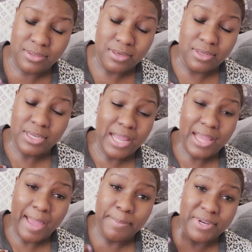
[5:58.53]
ain't
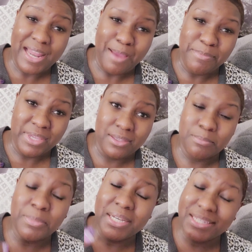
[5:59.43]
happening, not me.
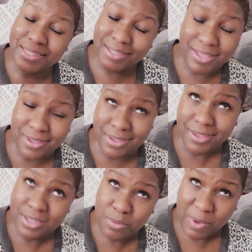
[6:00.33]
But
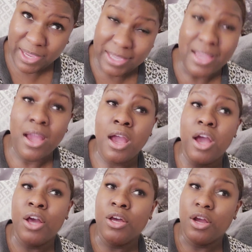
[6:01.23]
anyway,
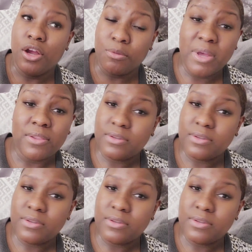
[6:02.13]
her mother